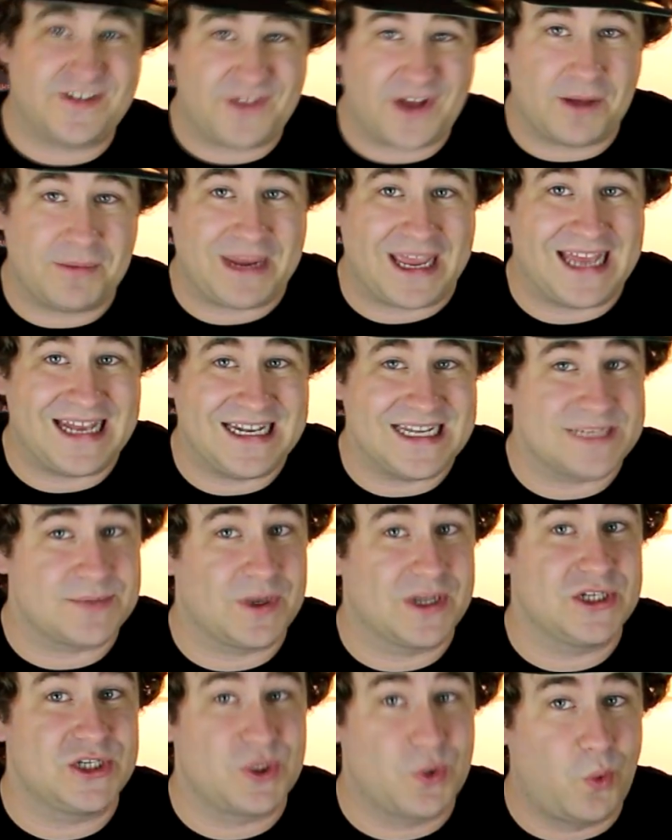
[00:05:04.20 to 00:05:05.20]
I think I'm getting this
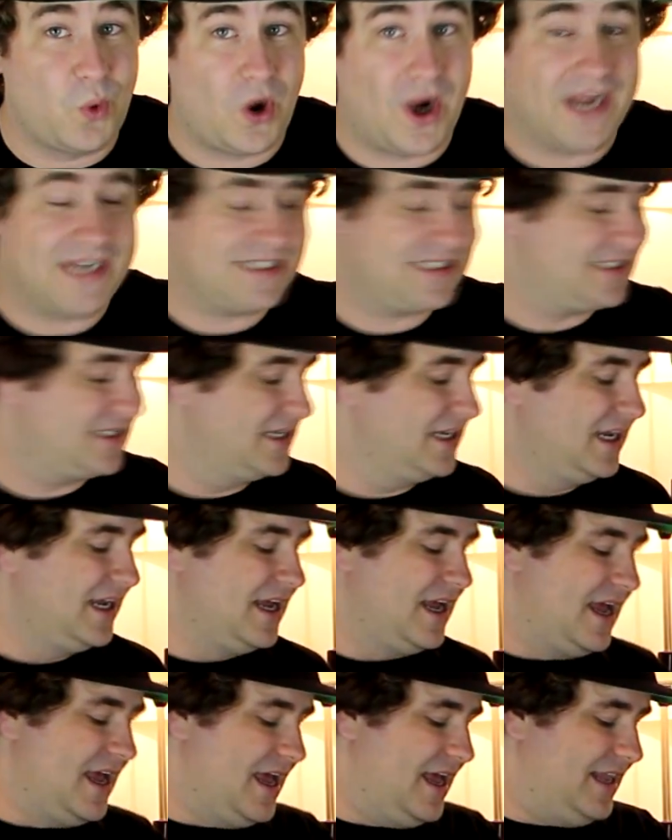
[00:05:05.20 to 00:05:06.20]
one twice.
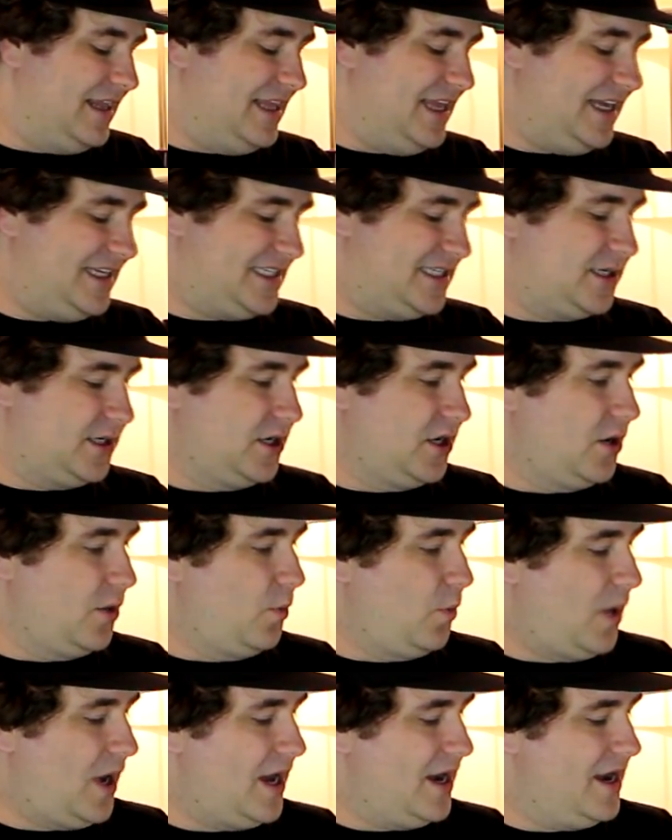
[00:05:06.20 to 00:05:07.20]
This
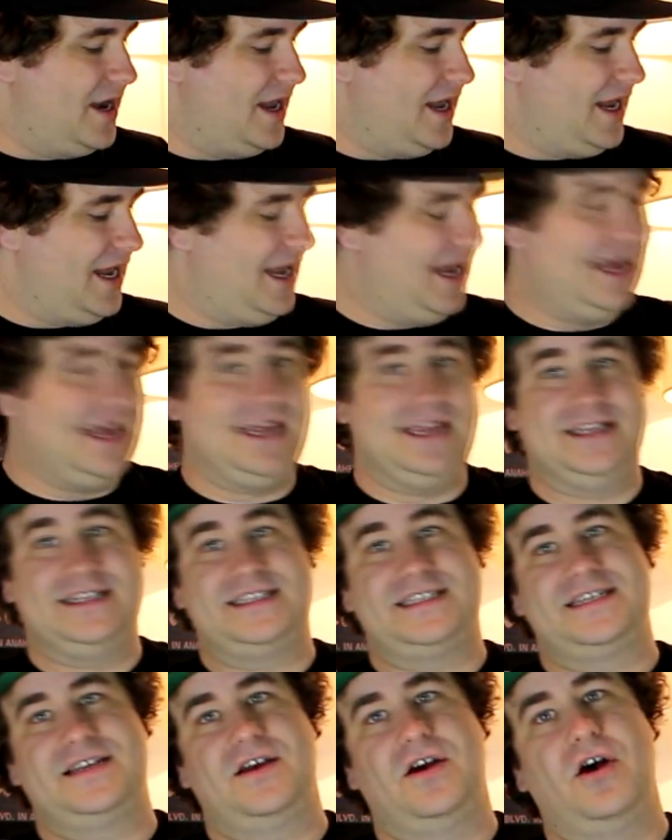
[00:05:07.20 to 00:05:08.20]
one
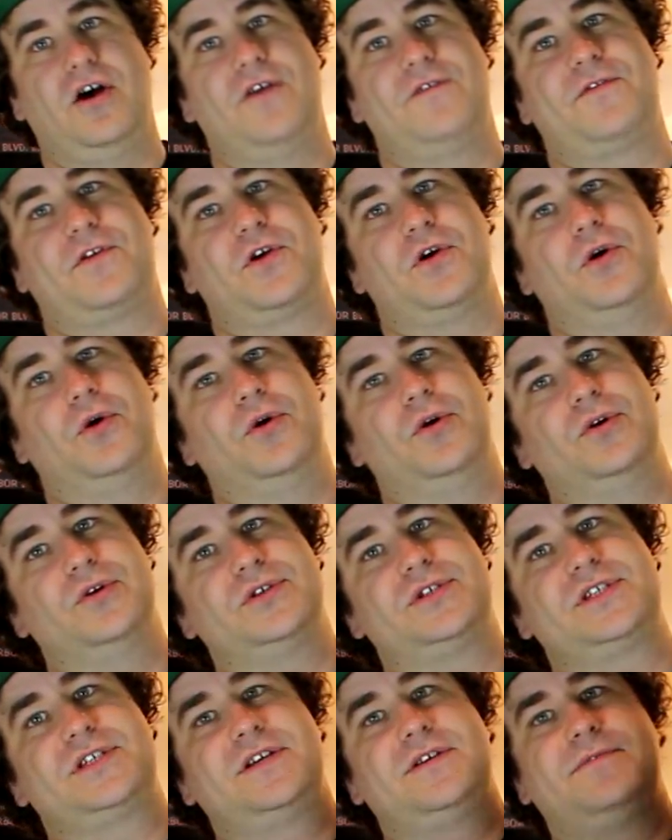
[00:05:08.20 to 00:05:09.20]
is, of
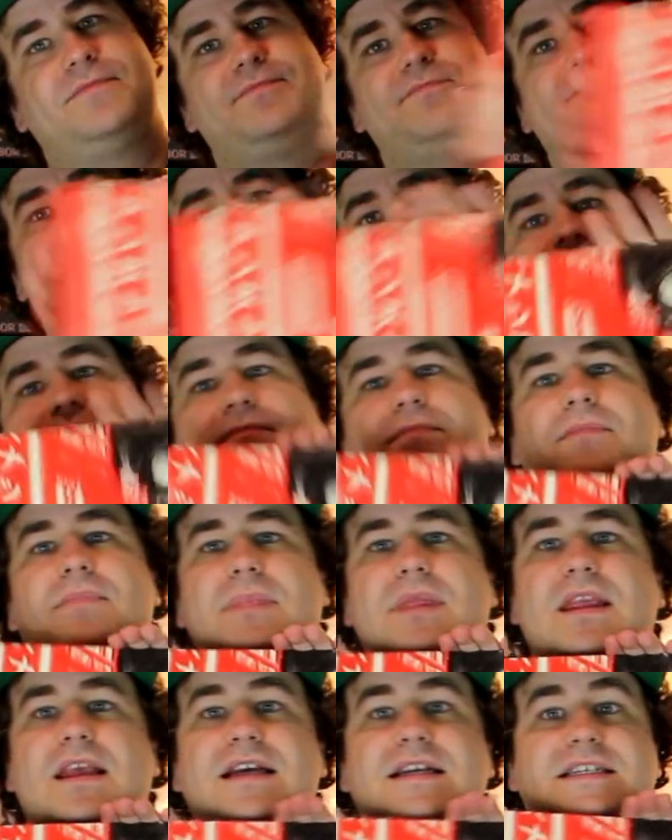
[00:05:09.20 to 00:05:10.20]
course,
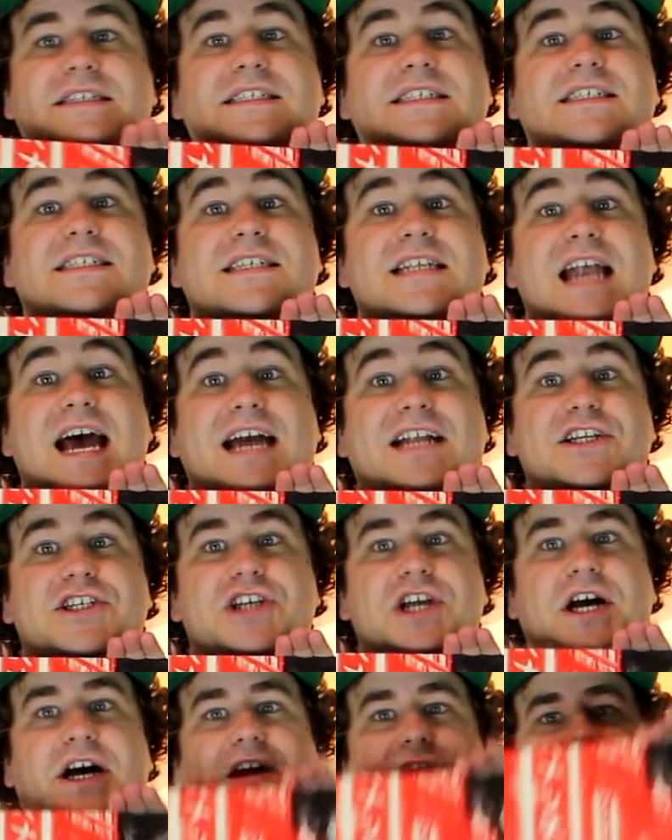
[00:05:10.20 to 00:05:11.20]

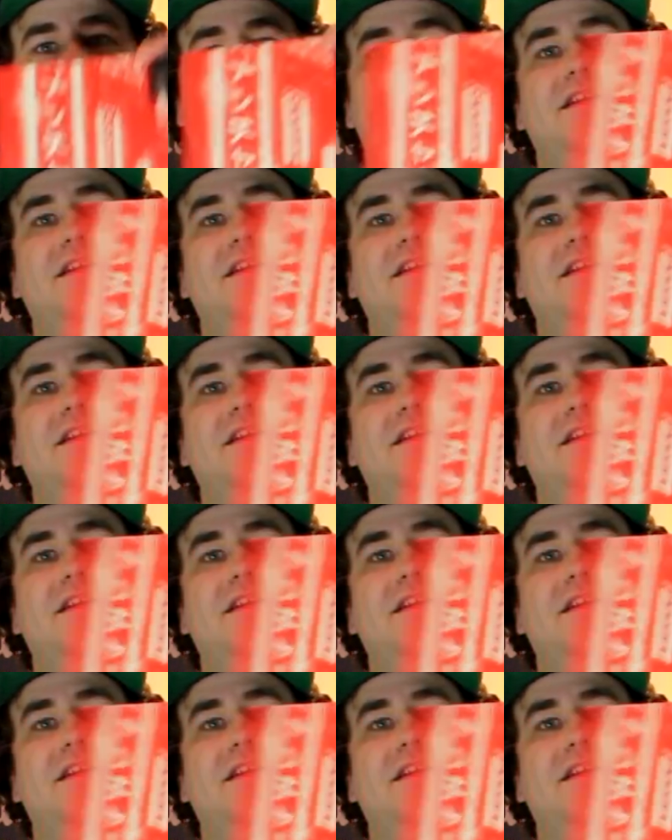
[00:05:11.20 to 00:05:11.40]
Snatcher.